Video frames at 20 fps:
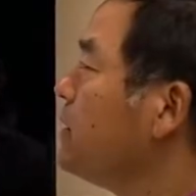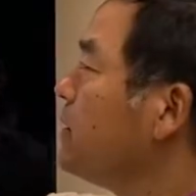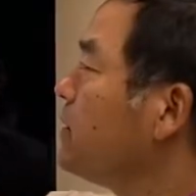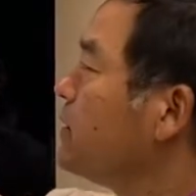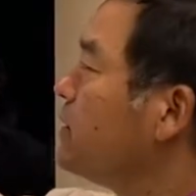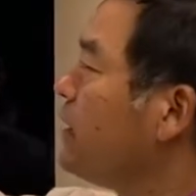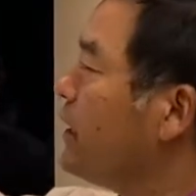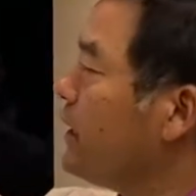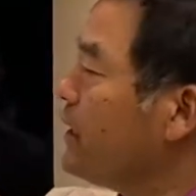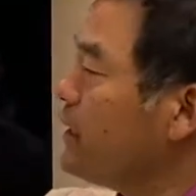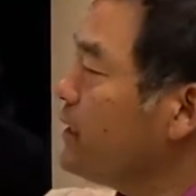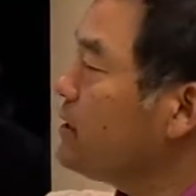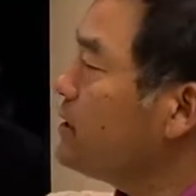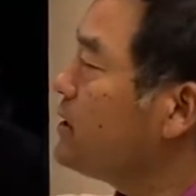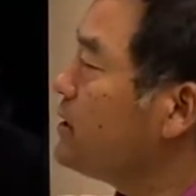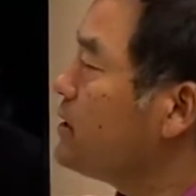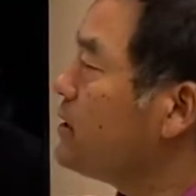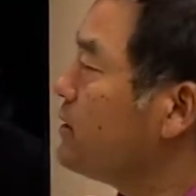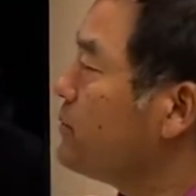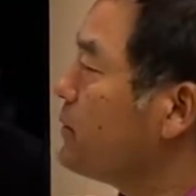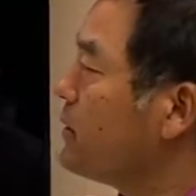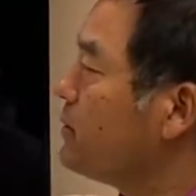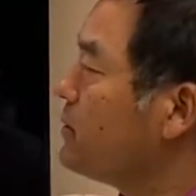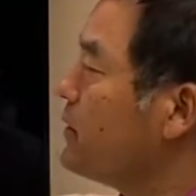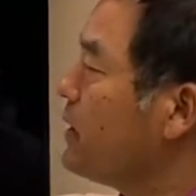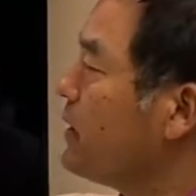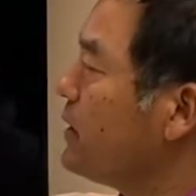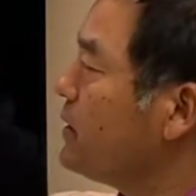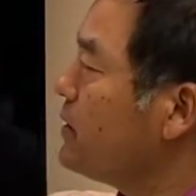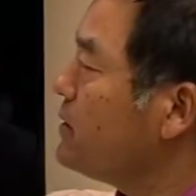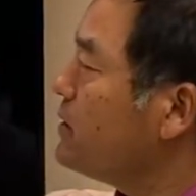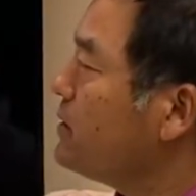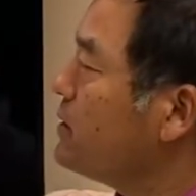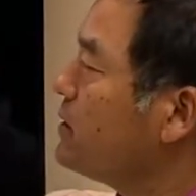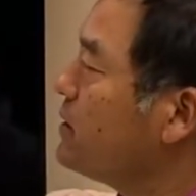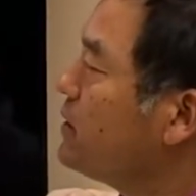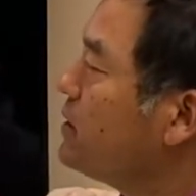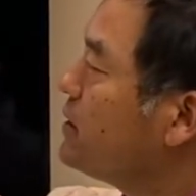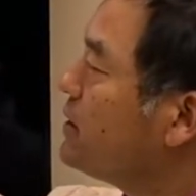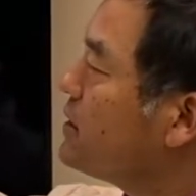Taste,
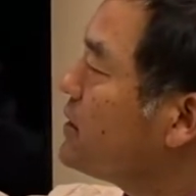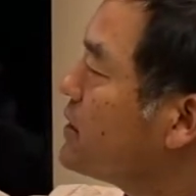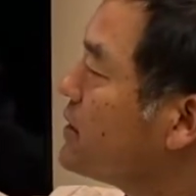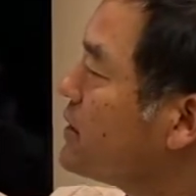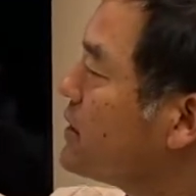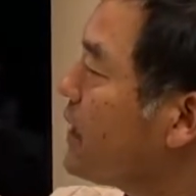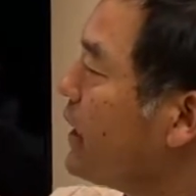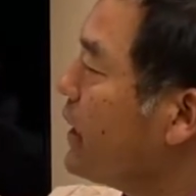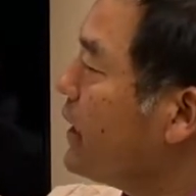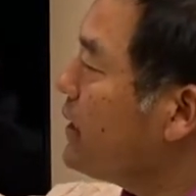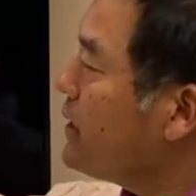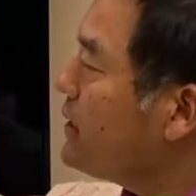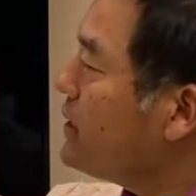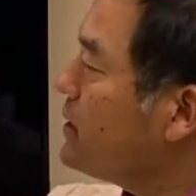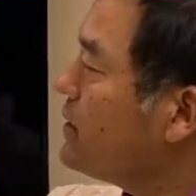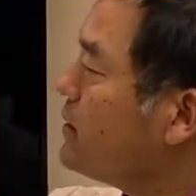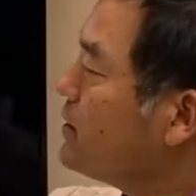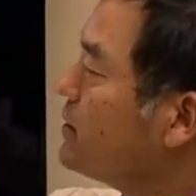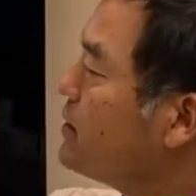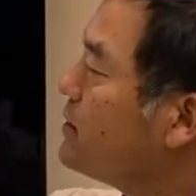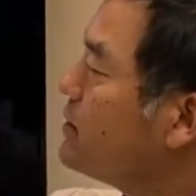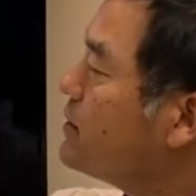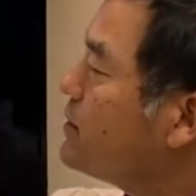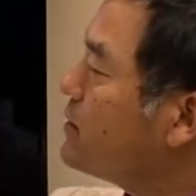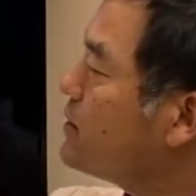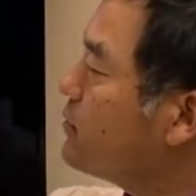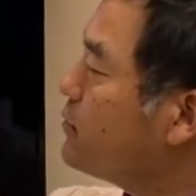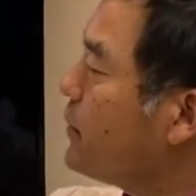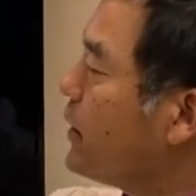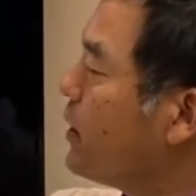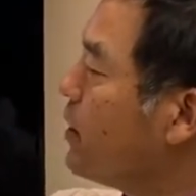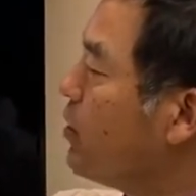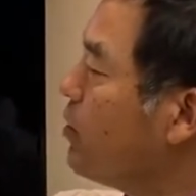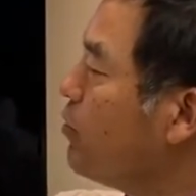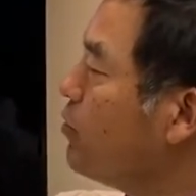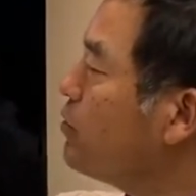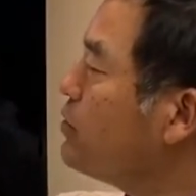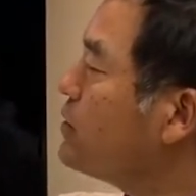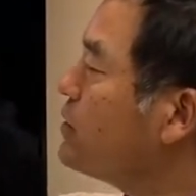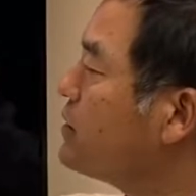sight,
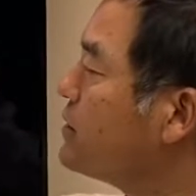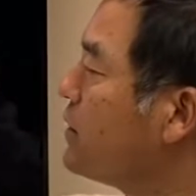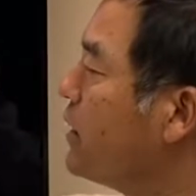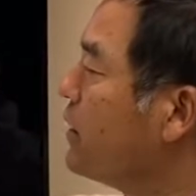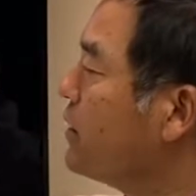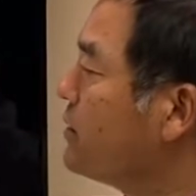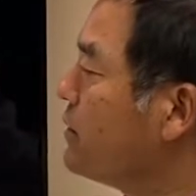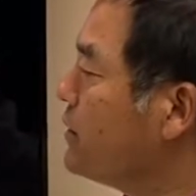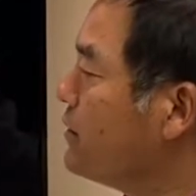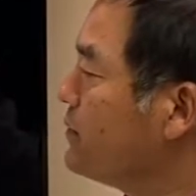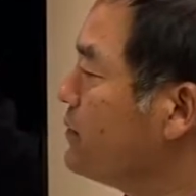smell, sound.